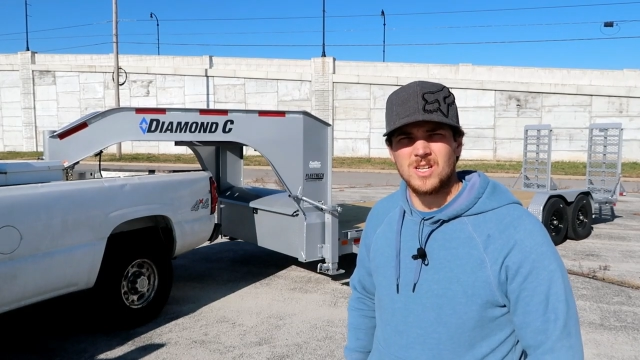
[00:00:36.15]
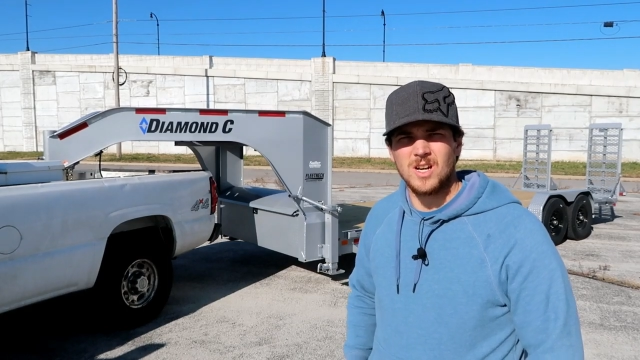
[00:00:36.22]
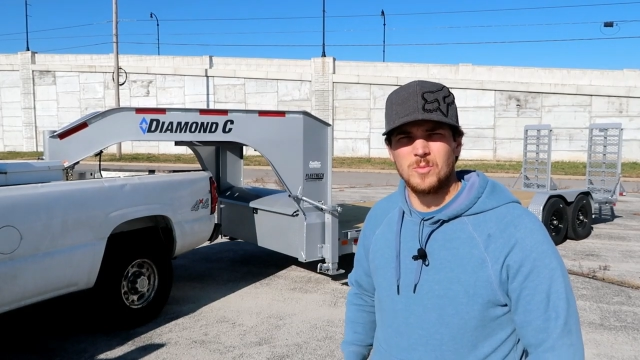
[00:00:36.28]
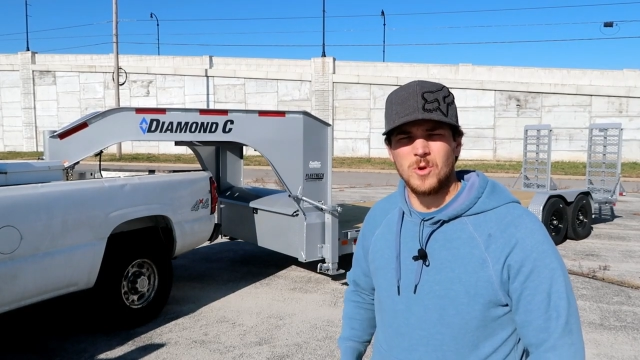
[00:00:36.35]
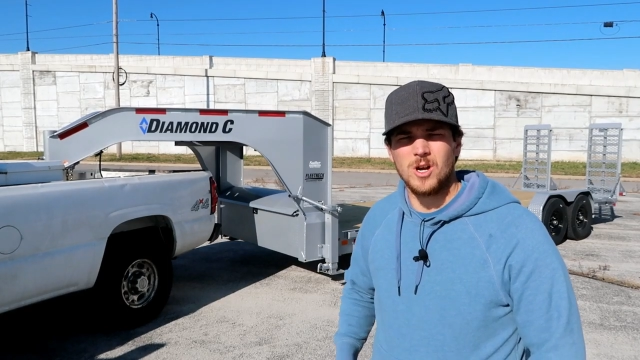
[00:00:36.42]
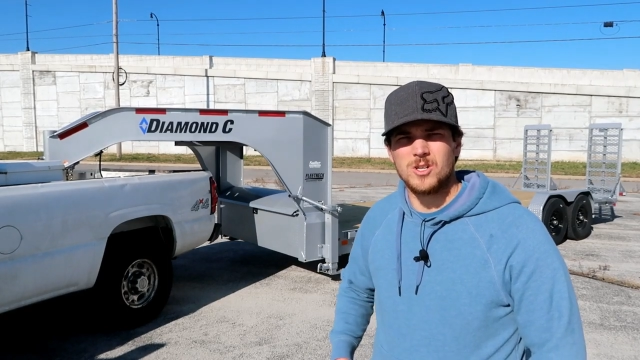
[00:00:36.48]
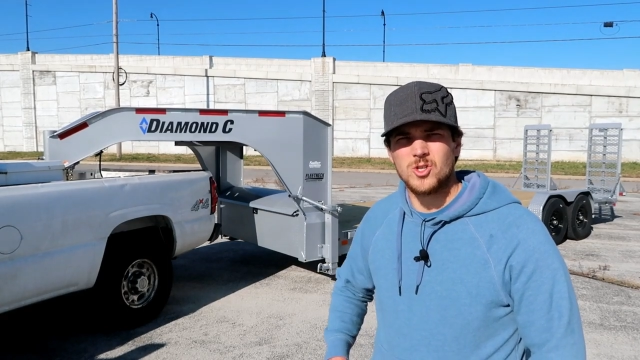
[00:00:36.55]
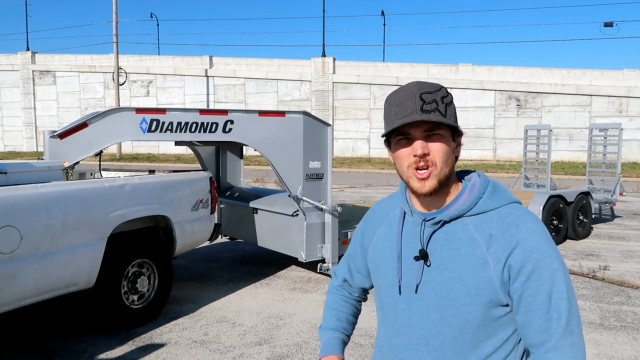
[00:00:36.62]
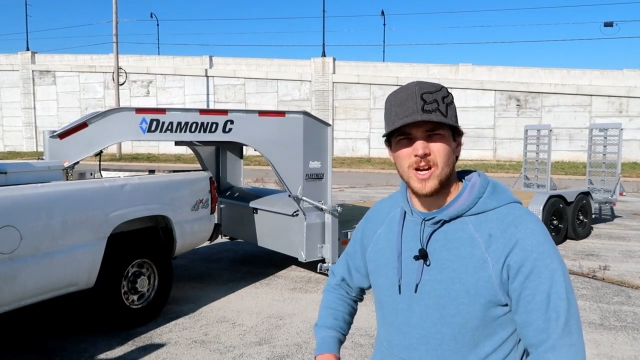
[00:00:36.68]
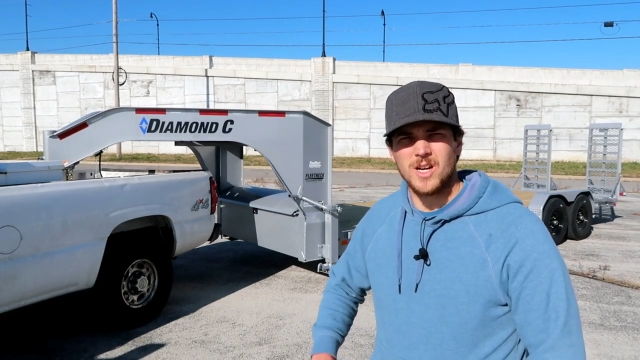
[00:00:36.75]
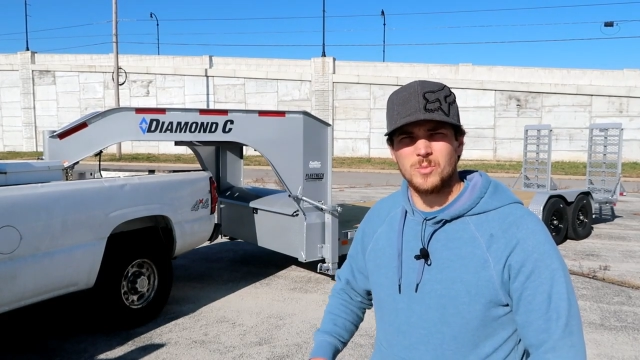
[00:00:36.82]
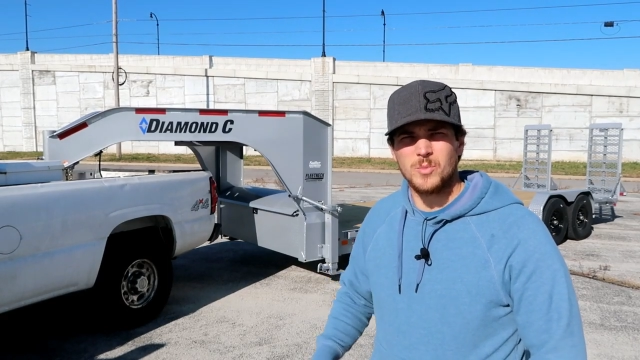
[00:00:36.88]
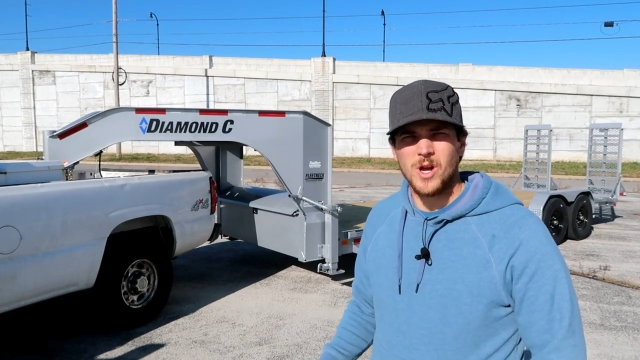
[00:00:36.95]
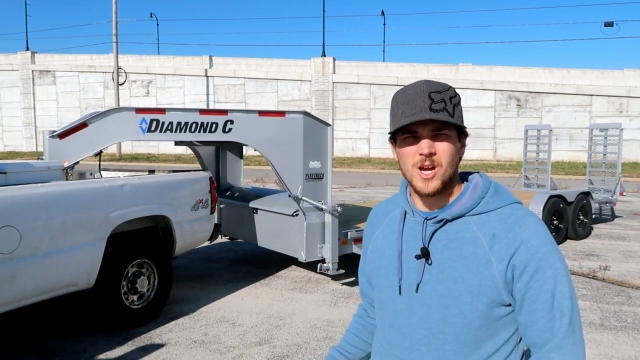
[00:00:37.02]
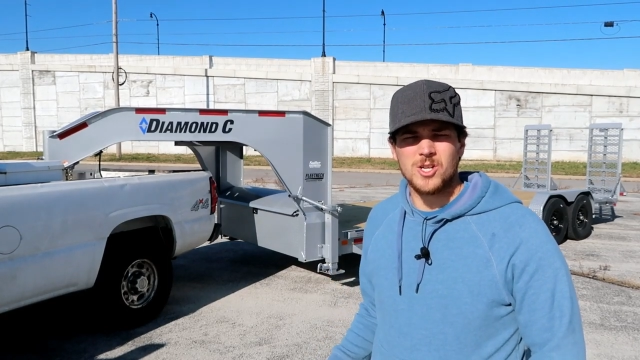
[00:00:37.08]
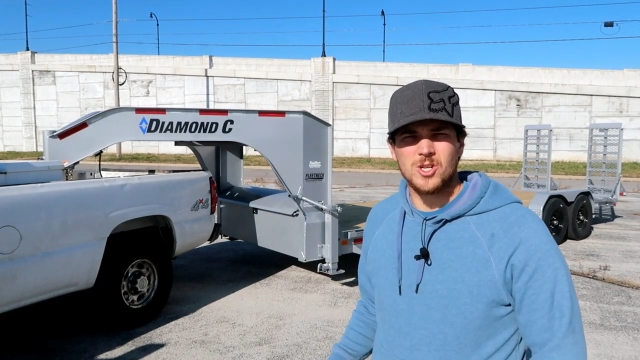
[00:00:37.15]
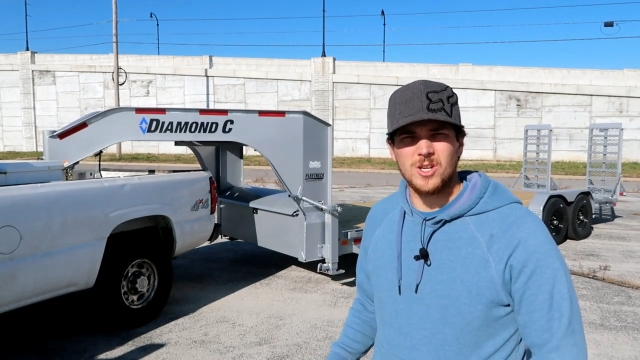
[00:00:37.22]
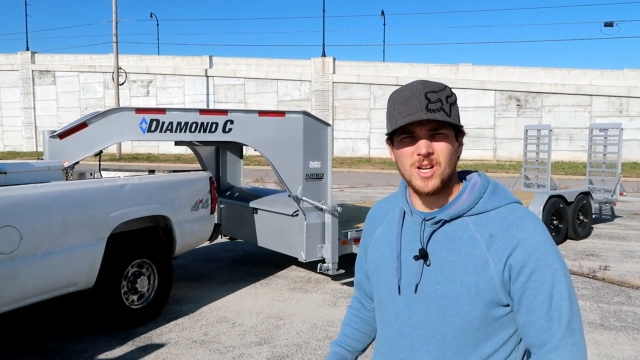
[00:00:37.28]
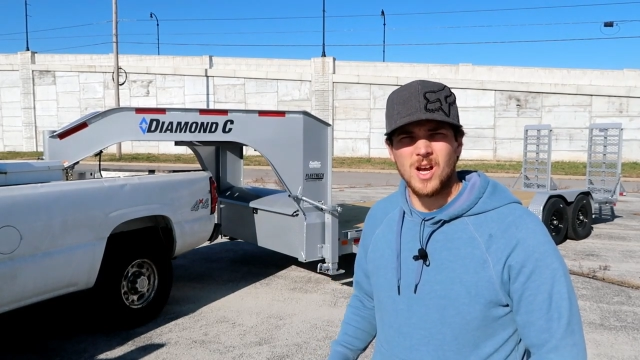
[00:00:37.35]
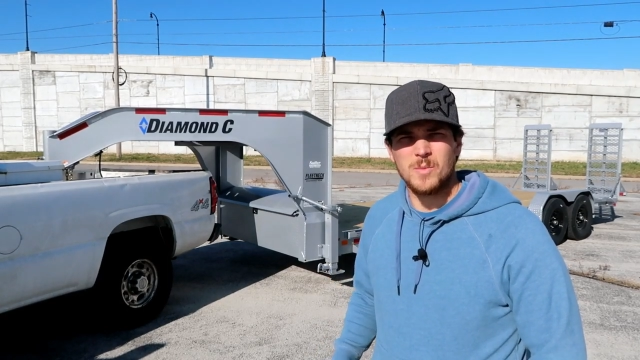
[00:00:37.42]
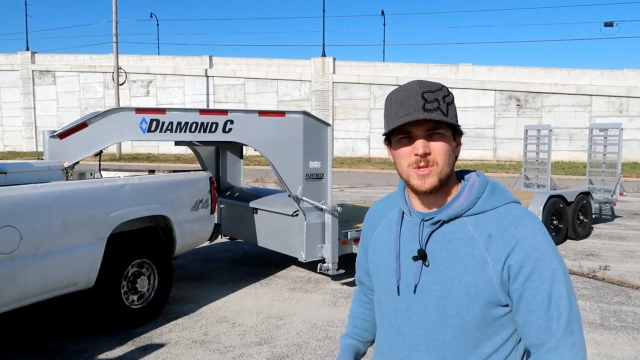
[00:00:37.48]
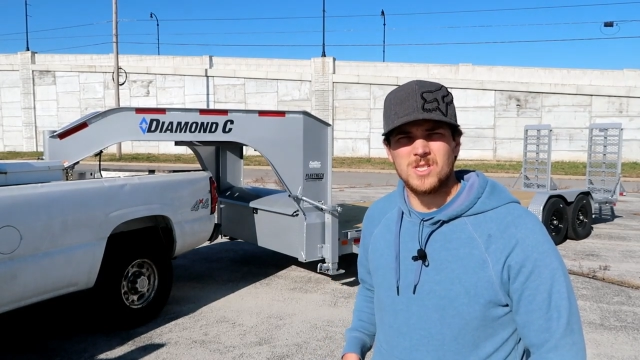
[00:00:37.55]
And I'm not trying to bash on
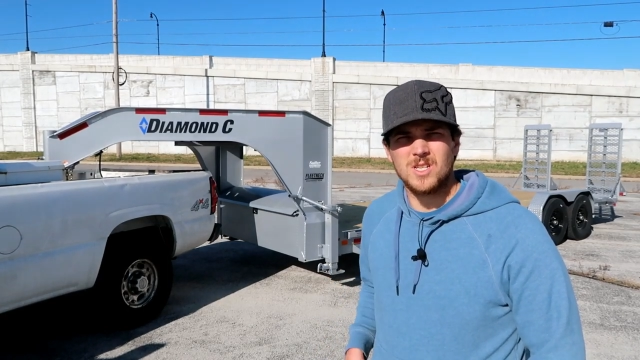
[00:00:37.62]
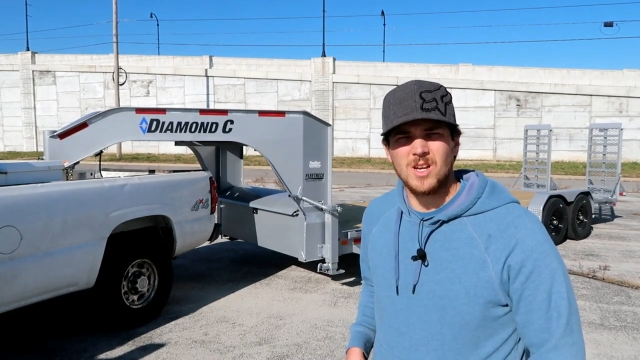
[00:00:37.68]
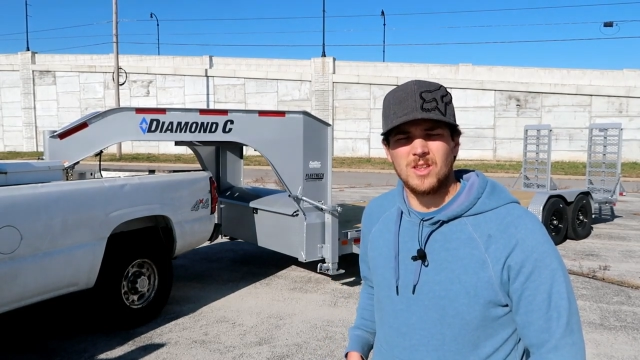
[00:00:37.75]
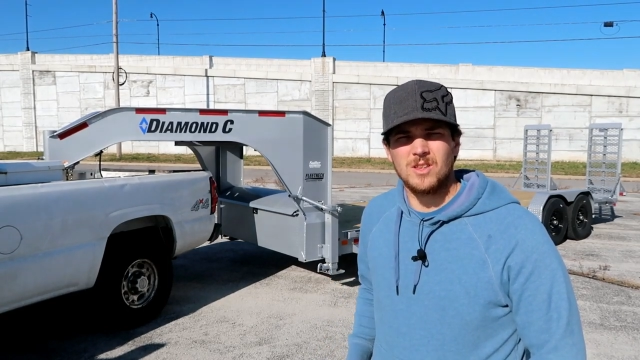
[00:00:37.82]
Diamond C.